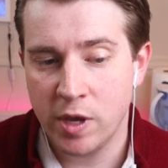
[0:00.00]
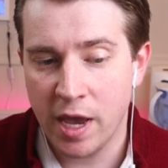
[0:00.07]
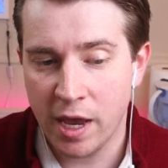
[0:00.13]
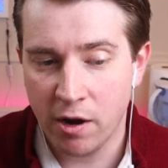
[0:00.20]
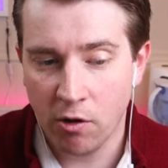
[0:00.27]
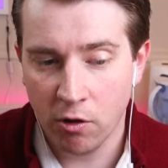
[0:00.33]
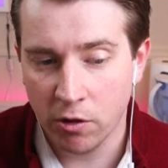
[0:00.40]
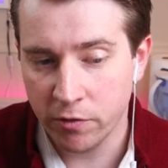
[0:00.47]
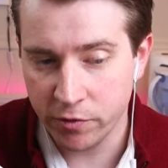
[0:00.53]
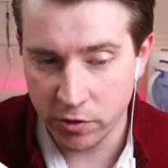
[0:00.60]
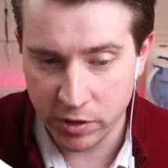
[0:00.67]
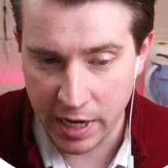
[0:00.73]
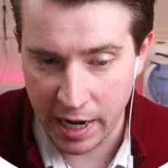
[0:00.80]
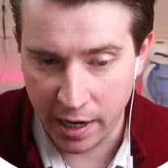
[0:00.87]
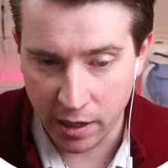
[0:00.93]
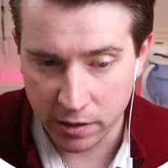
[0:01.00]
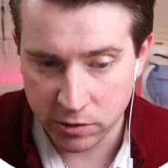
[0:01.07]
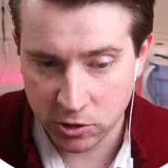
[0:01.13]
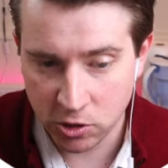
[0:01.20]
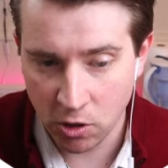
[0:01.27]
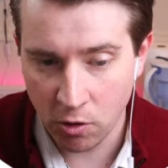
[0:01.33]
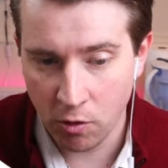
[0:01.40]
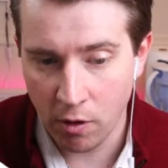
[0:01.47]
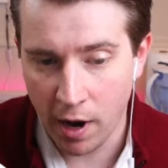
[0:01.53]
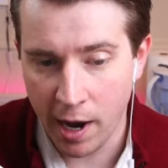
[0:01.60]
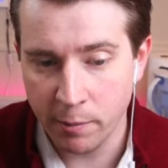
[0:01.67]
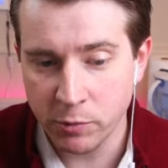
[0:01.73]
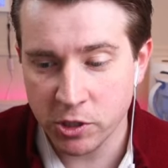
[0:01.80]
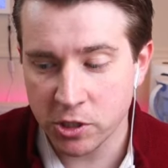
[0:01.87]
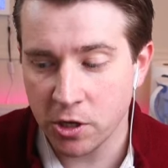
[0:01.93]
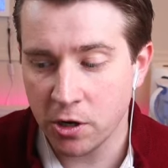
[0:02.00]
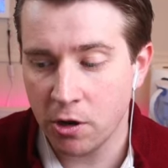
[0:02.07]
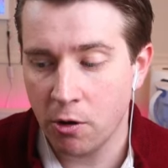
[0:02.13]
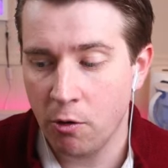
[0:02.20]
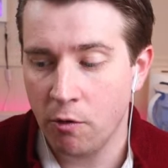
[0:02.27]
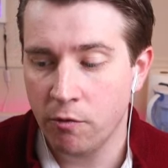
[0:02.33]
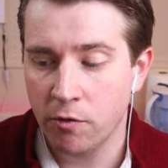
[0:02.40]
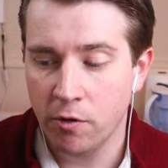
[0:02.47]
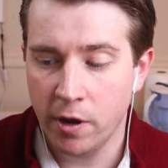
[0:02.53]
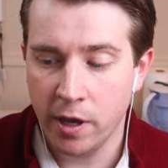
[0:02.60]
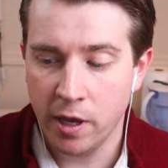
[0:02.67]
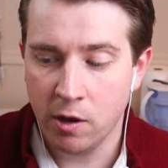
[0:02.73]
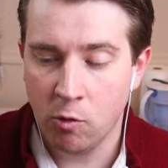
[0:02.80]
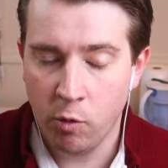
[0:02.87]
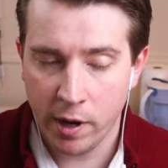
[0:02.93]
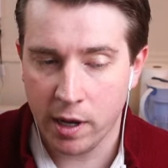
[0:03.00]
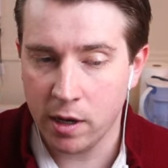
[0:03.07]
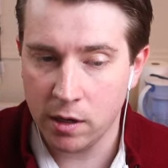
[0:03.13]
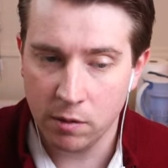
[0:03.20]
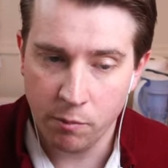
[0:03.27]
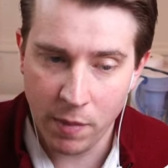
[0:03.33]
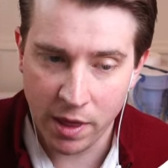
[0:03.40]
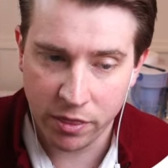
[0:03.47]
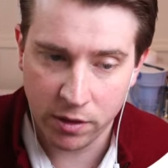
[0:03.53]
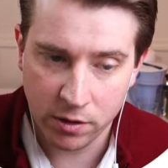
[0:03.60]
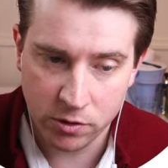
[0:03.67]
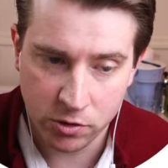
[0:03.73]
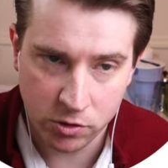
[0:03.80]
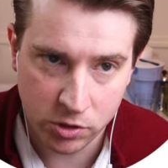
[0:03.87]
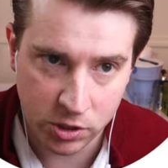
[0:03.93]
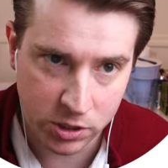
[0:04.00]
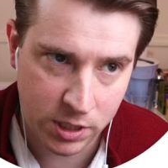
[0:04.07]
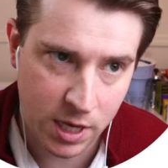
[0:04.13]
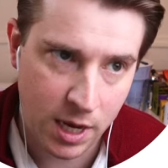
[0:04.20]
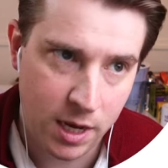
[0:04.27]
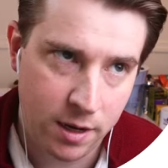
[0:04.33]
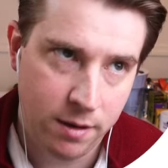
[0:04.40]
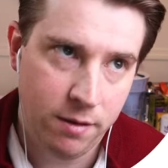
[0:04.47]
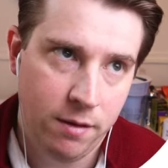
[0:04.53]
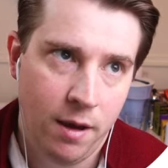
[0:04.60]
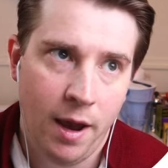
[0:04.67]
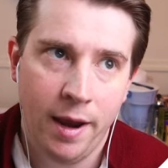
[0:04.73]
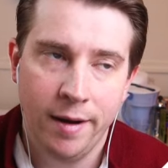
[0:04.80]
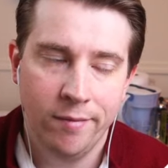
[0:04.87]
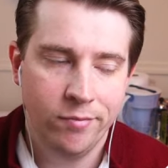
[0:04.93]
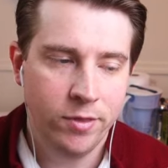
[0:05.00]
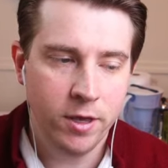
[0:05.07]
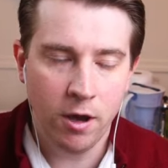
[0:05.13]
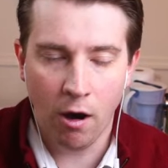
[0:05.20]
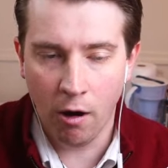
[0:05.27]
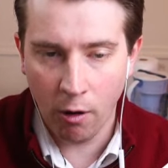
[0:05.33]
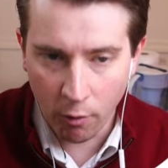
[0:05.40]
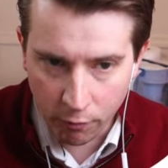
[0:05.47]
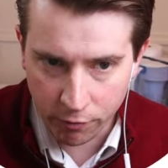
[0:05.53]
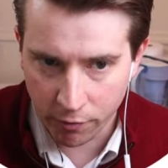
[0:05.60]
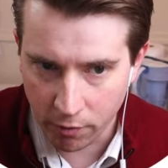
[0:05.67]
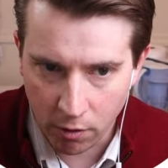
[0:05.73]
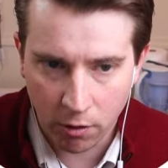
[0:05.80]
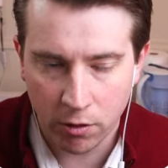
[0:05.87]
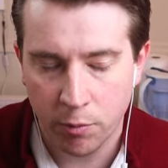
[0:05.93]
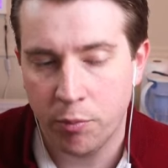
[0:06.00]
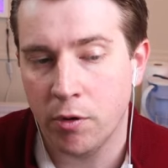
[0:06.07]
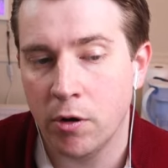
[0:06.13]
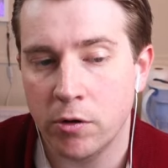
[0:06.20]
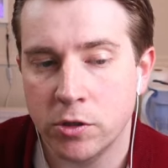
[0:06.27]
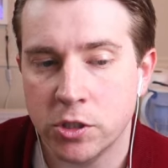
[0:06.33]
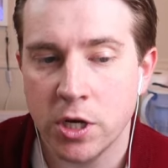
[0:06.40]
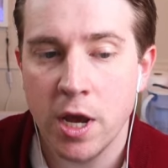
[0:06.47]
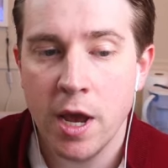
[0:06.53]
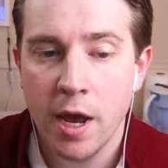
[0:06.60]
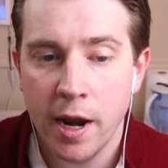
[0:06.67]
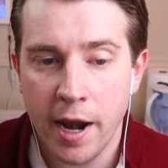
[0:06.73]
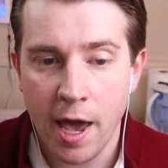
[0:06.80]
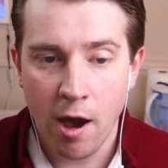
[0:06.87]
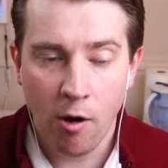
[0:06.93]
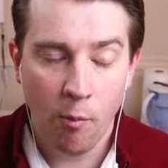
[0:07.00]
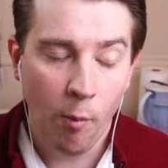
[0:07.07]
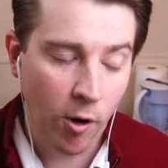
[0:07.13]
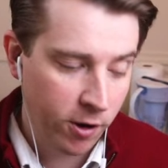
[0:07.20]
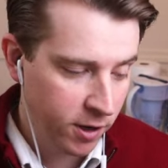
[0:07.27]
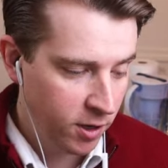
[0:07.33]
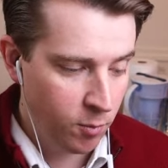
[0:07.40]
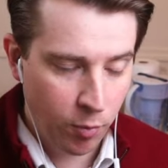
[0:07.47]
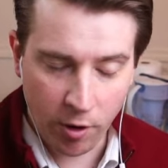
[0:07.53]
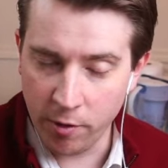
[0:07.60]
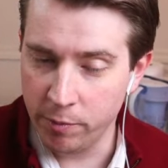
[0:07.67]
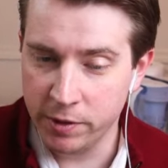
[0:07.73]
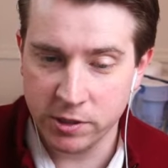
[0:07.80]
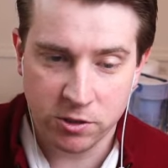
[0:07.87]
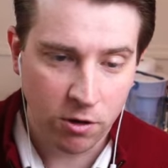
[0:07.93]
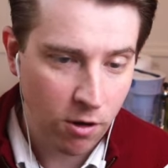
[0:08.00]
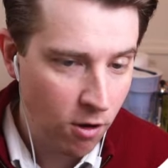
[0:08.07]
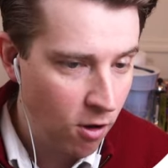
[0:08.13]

get all of your data. So I'm just going to go over a quick method to just get kind of the overall approach. Now, marketing departments,